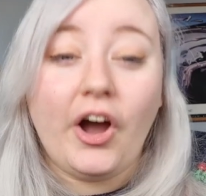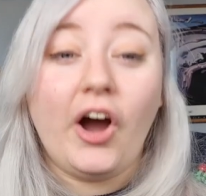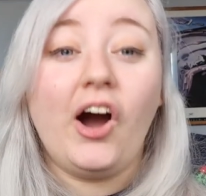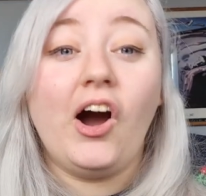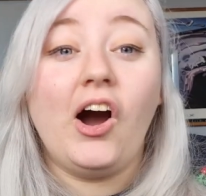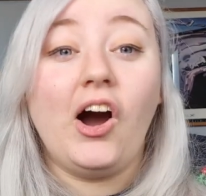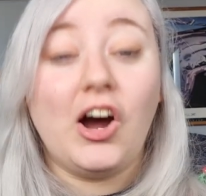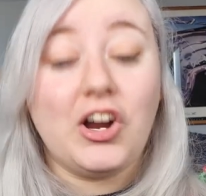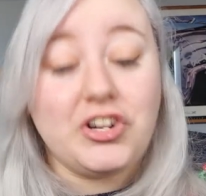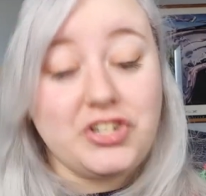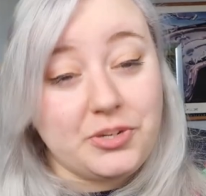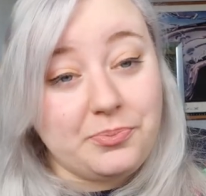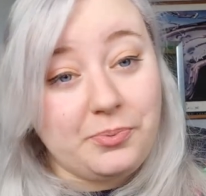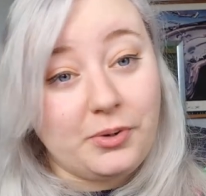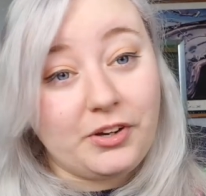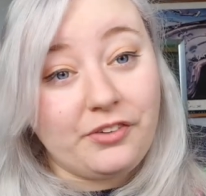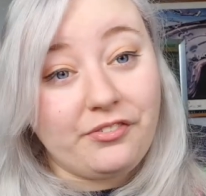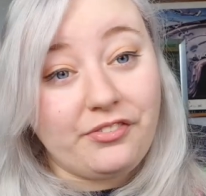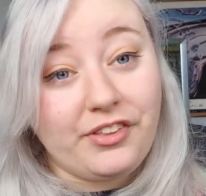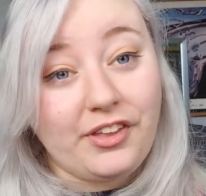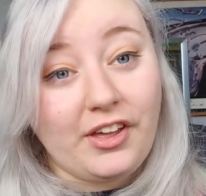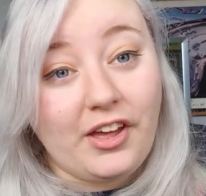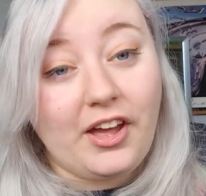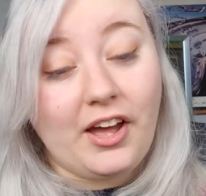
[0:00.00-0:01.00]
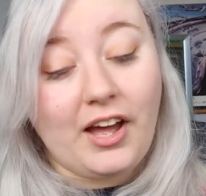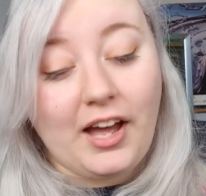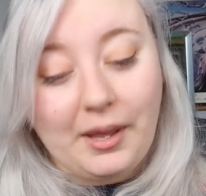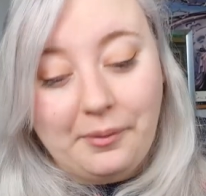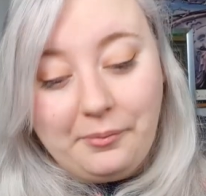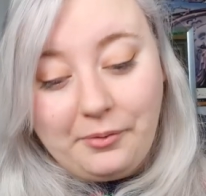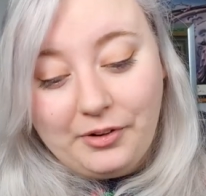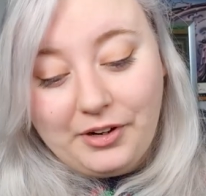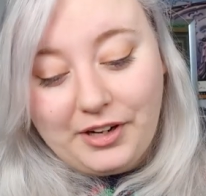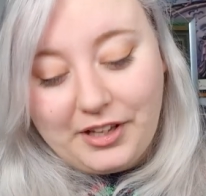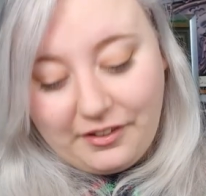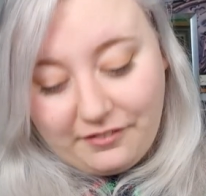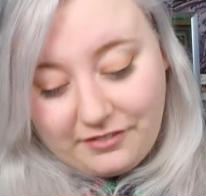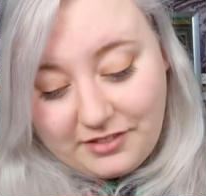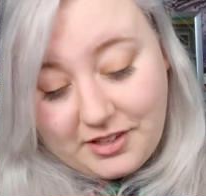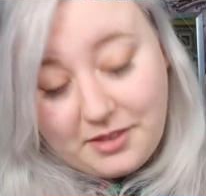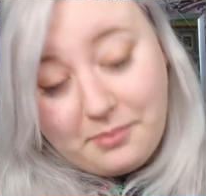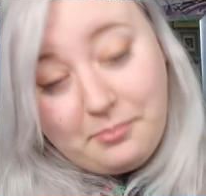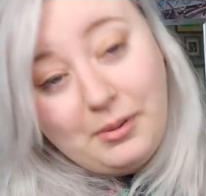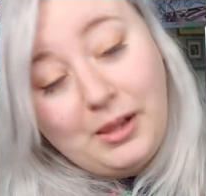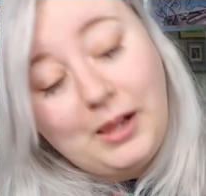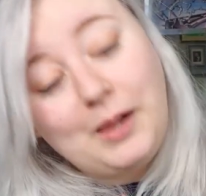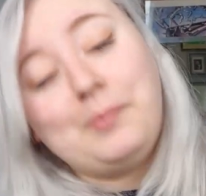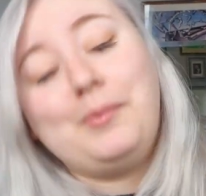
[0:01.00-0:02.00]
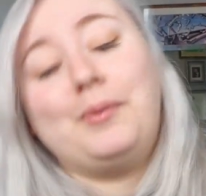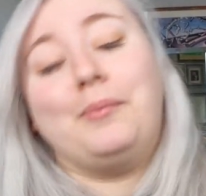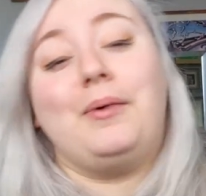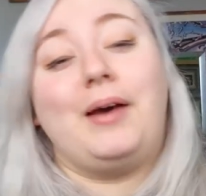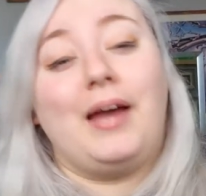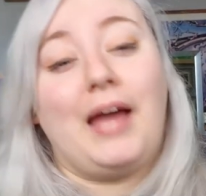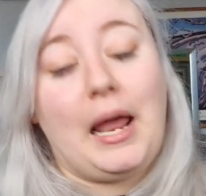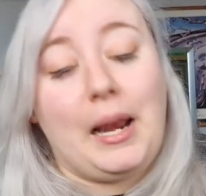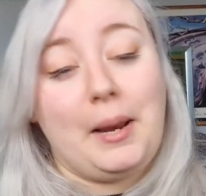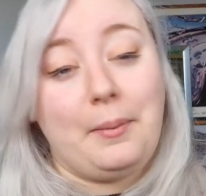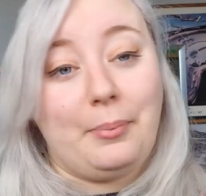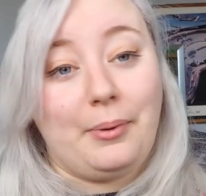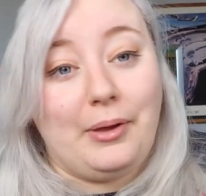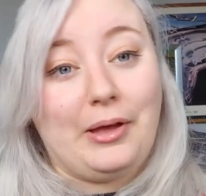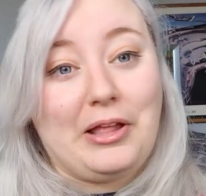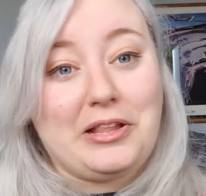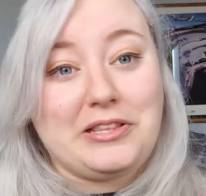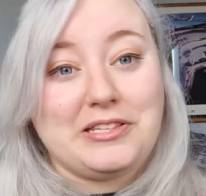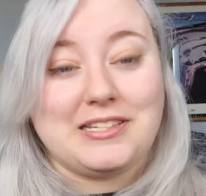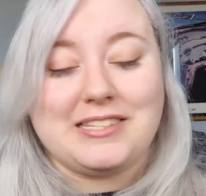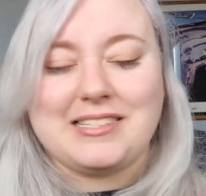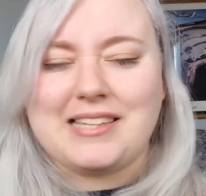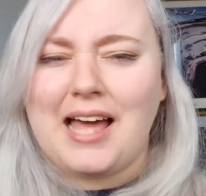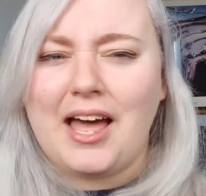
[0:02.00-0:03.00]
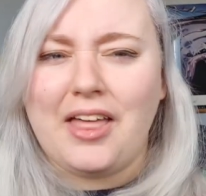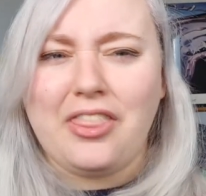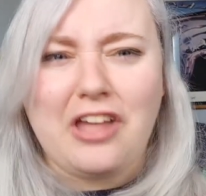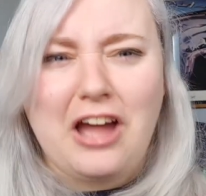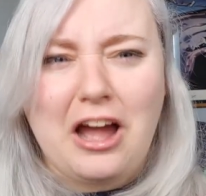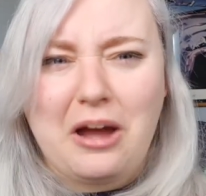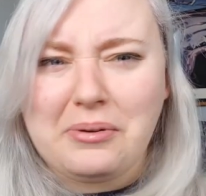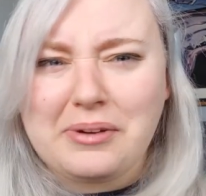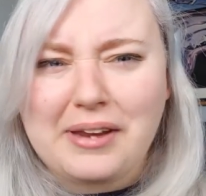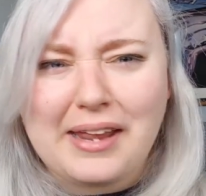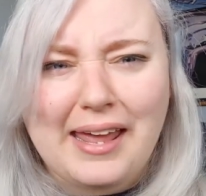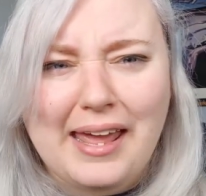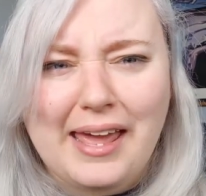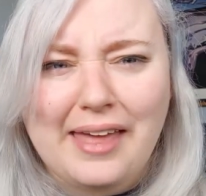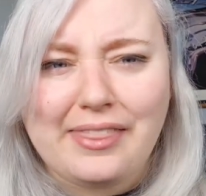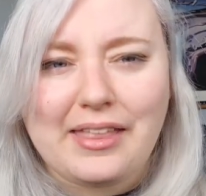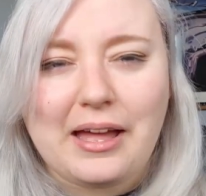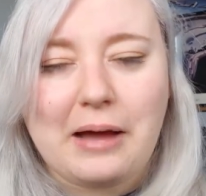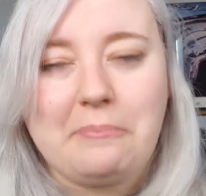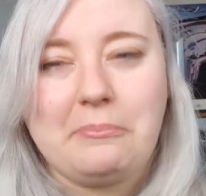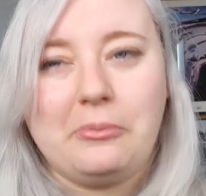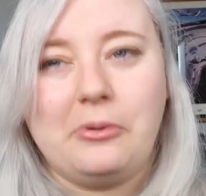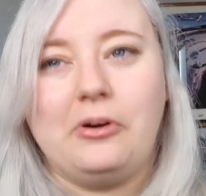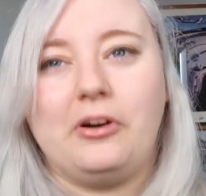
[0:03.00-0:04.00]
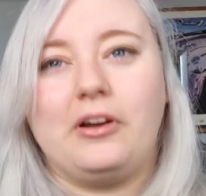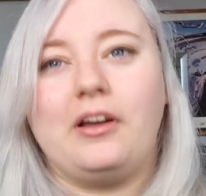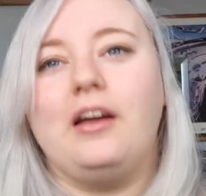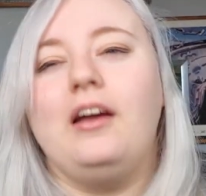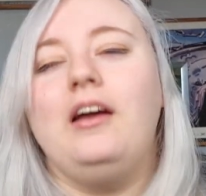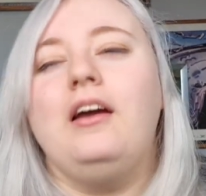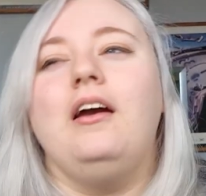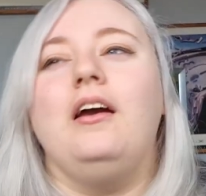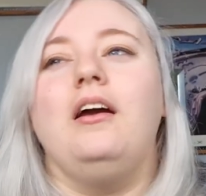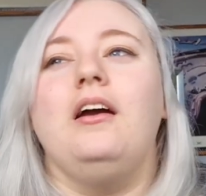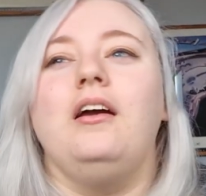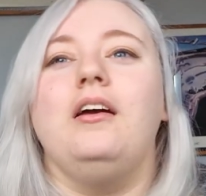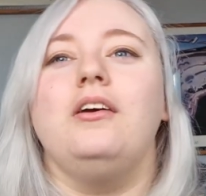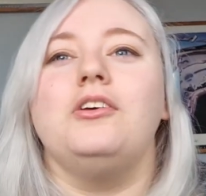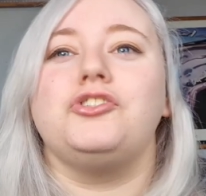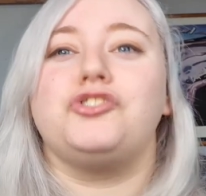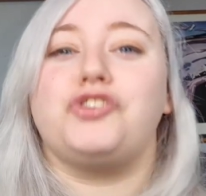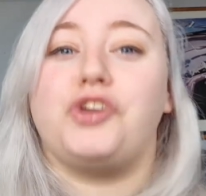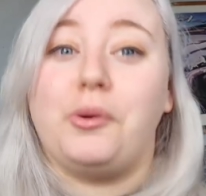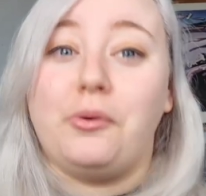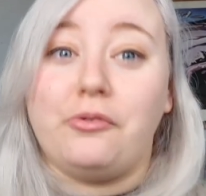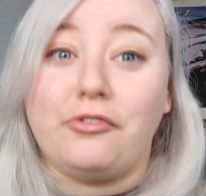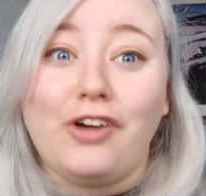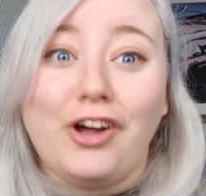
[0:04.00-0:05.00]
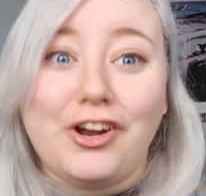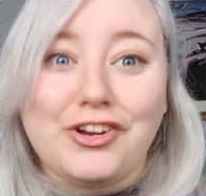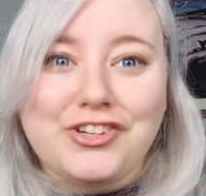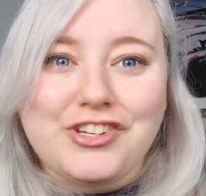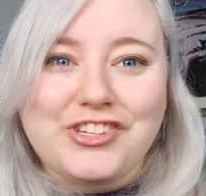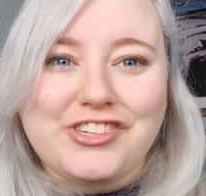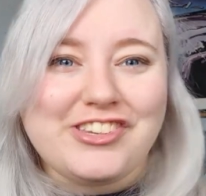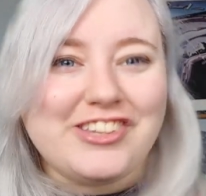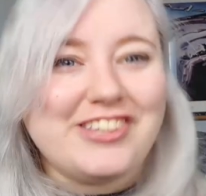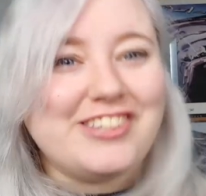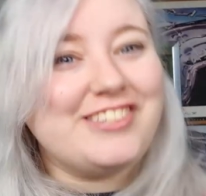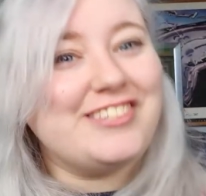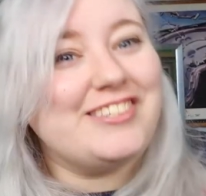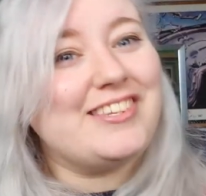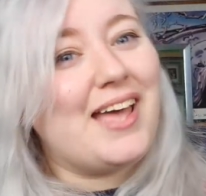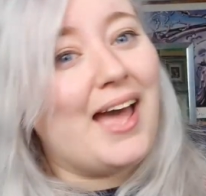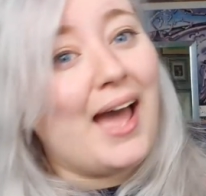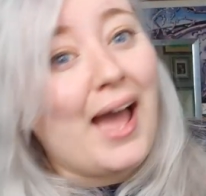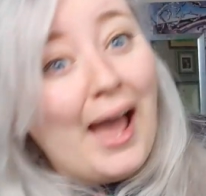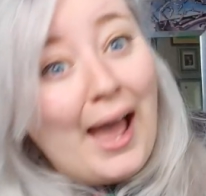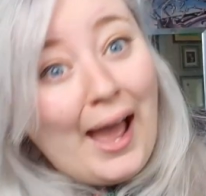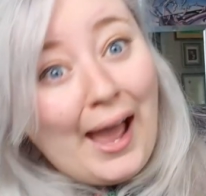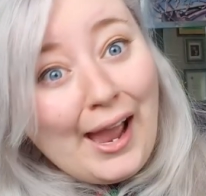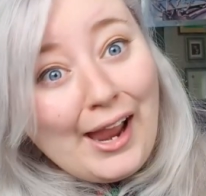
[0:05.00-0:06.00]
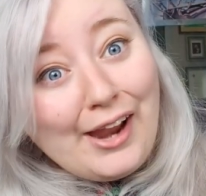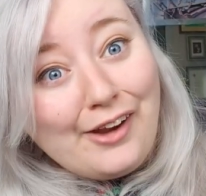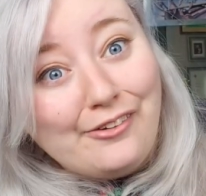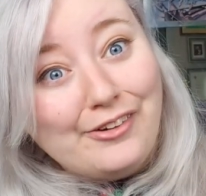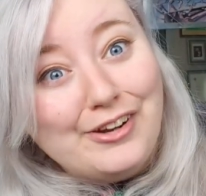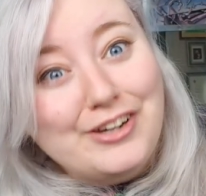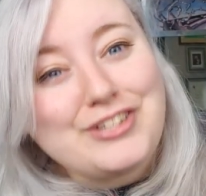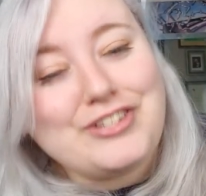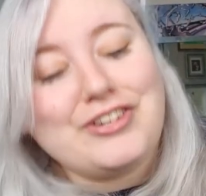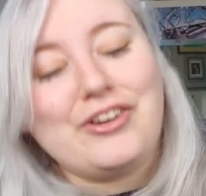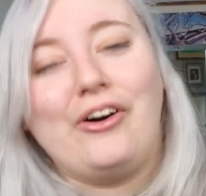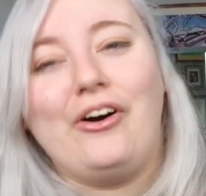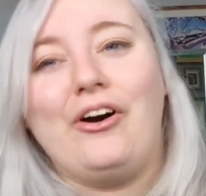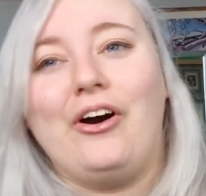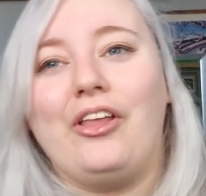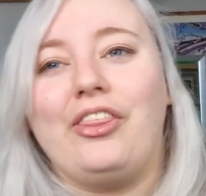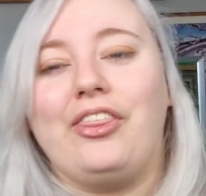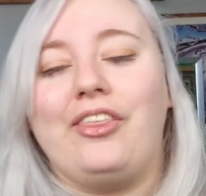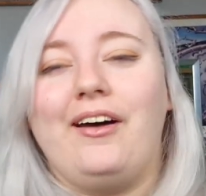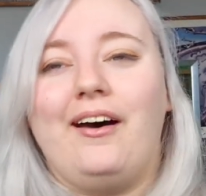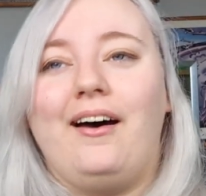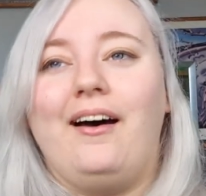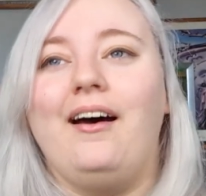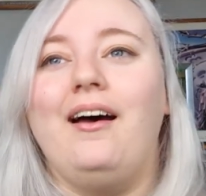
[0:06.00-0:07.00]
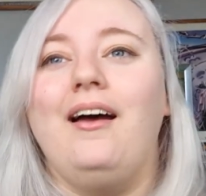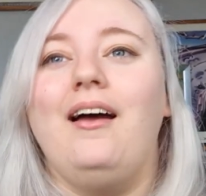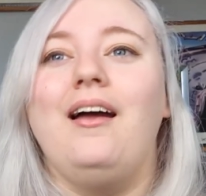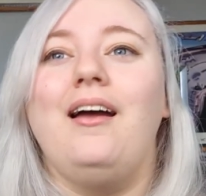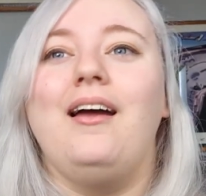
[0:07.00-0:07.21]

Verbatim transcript: Audiobook of the year, I'm going to give to The Milkman by Anna Burns because I thought I would hate that book. Stream of Consciousness, Irish author.